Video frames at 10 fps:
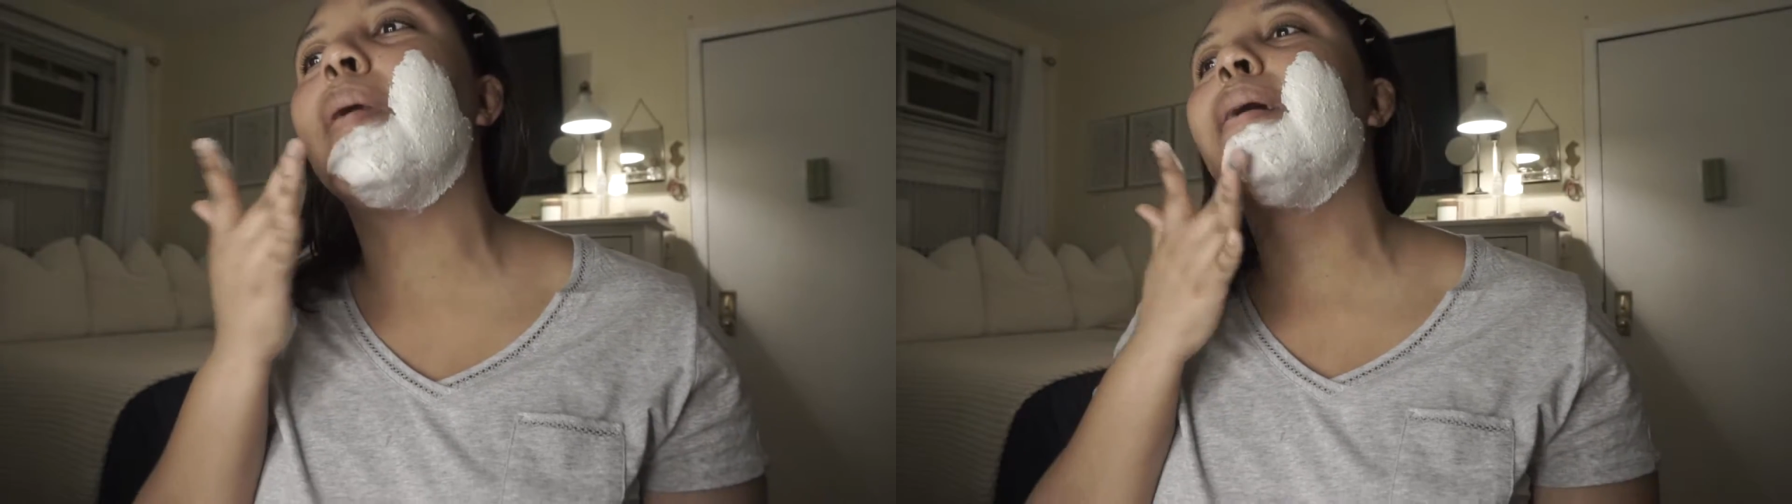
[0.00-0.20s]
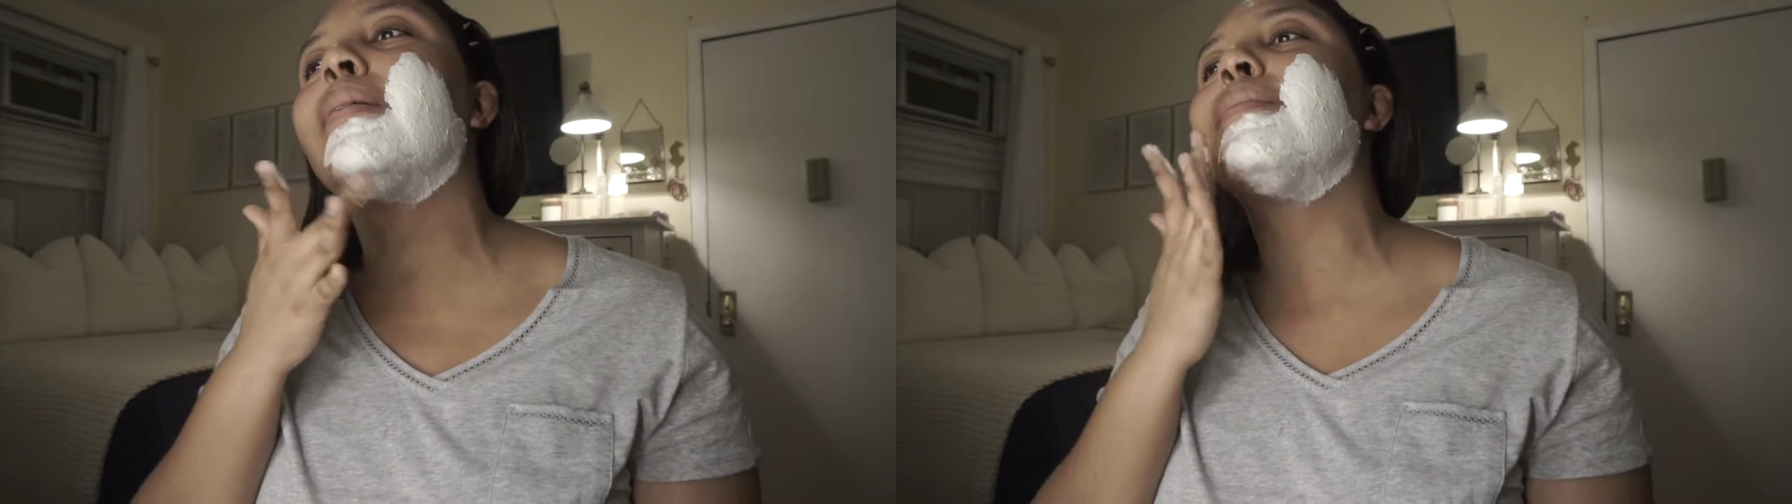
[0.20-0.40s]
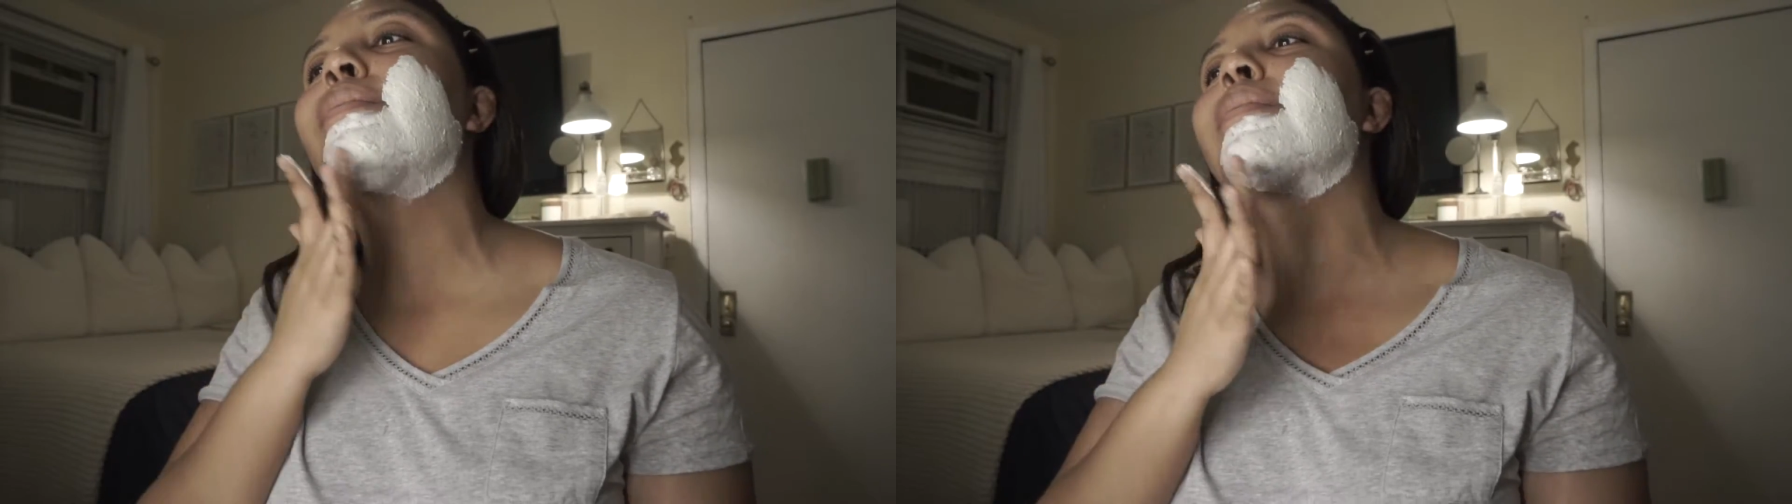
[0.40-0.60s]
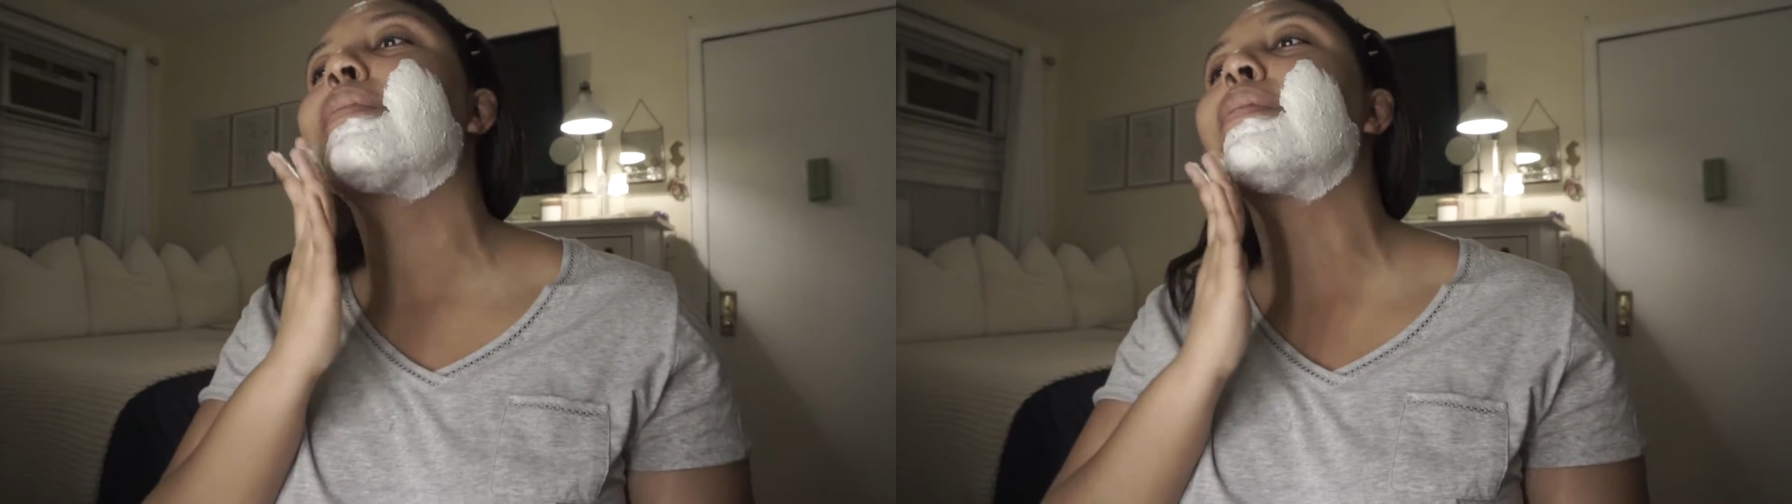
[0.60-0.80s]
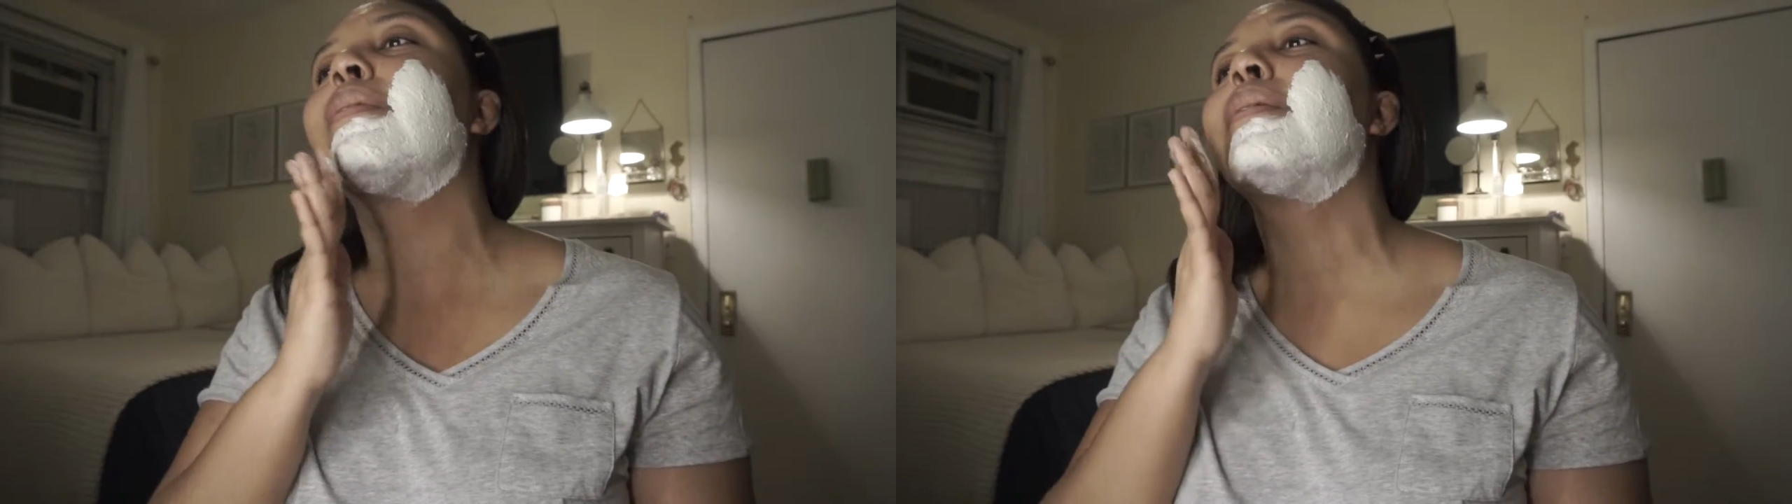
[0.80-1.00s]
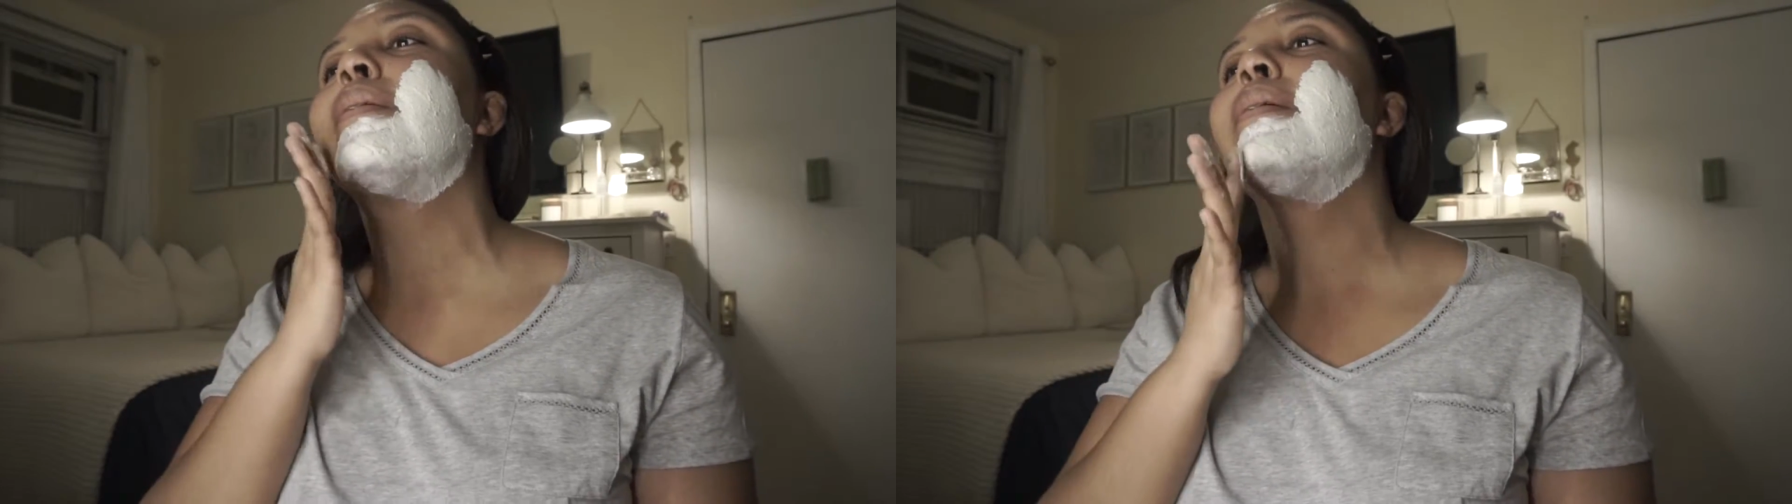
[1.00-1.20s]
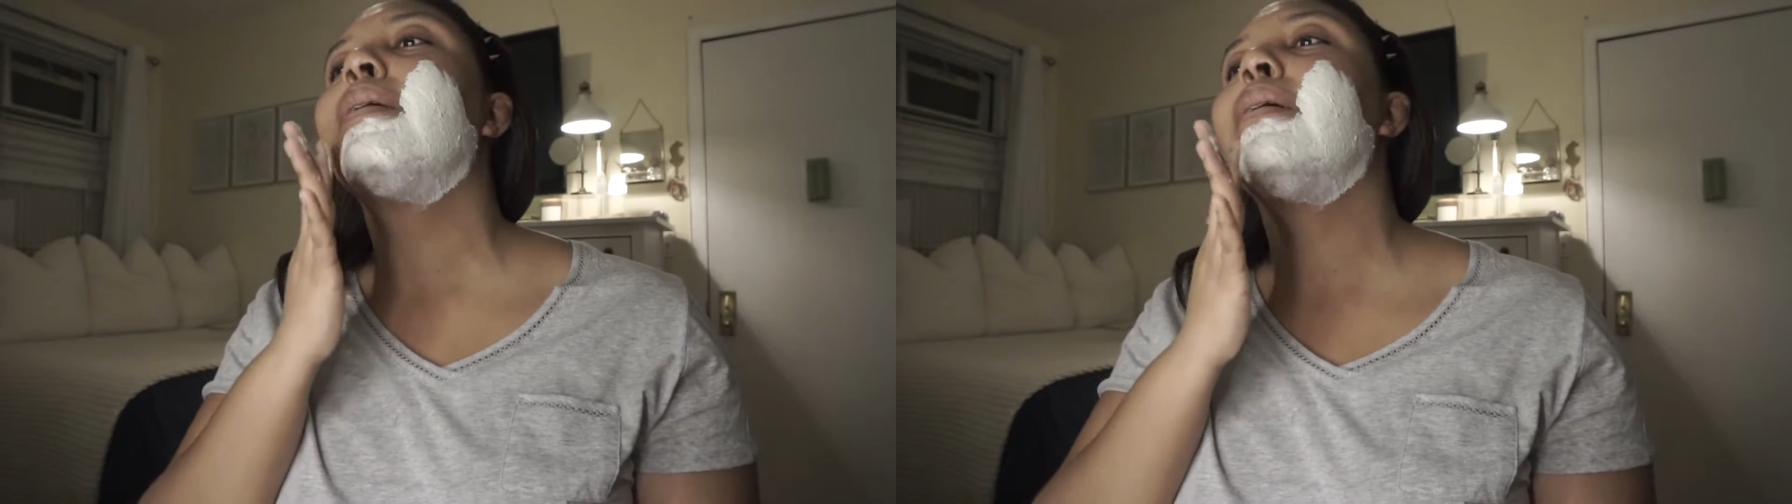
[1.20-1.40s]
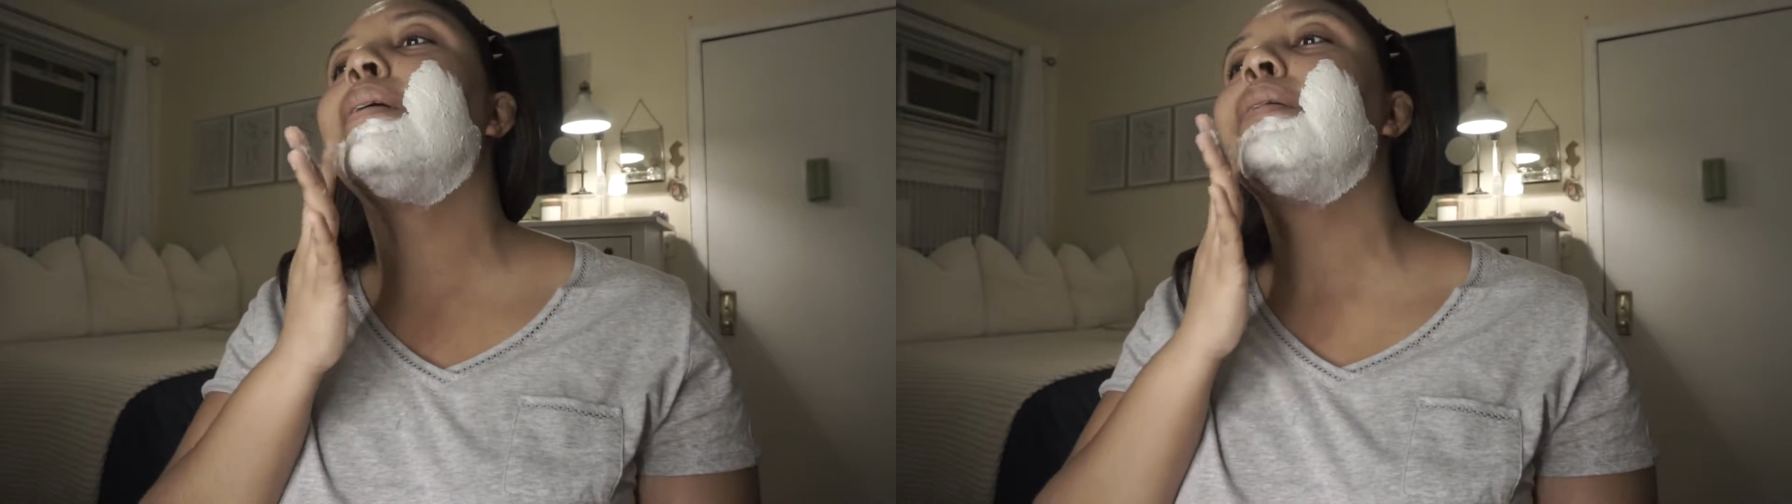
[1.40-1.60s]
mask
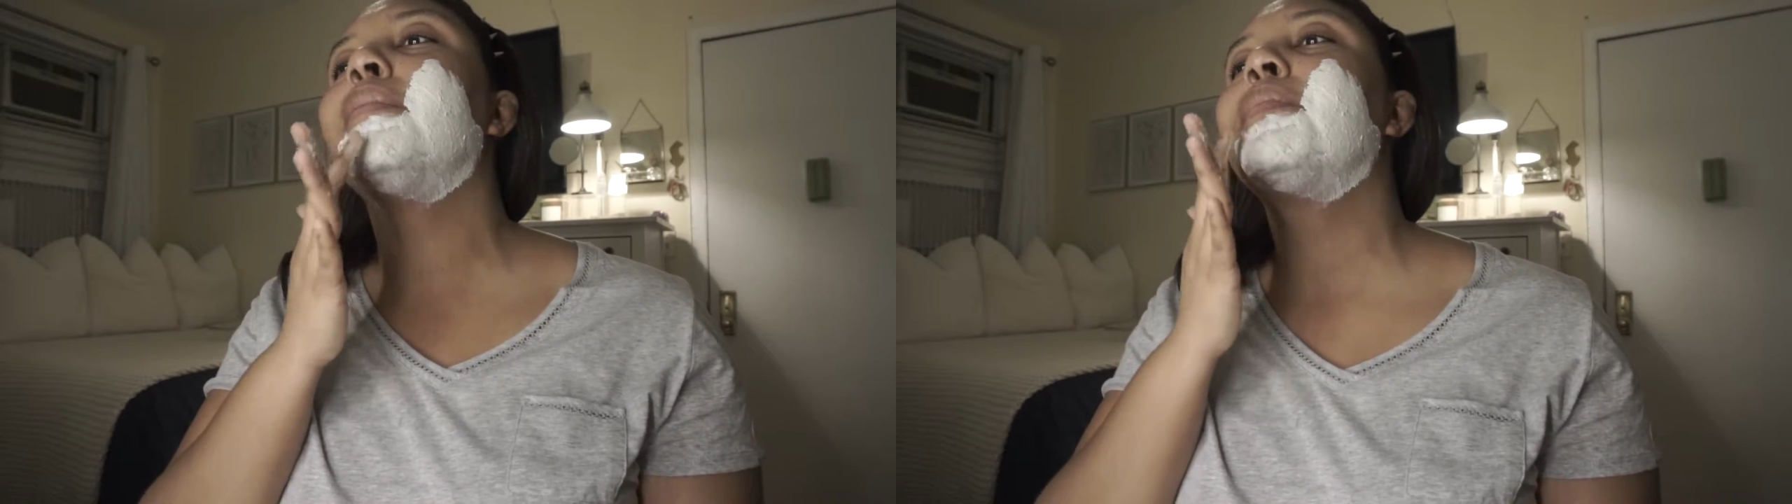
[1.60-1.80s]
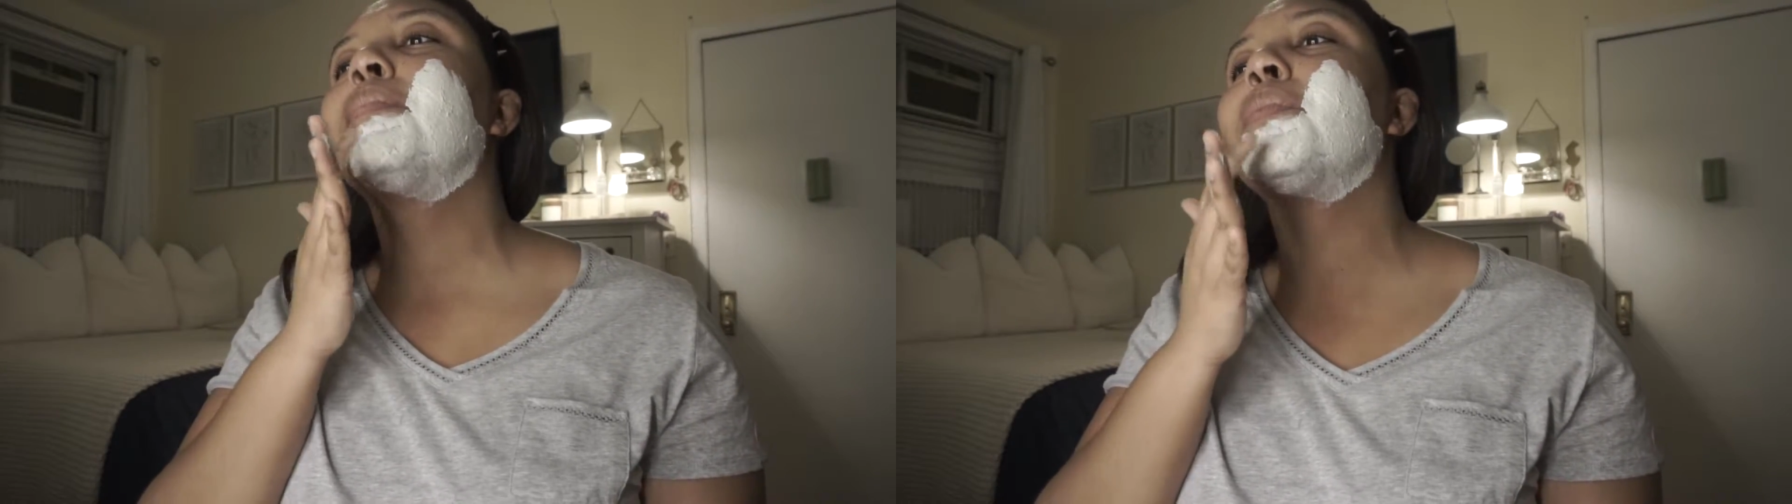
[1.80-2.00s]
um,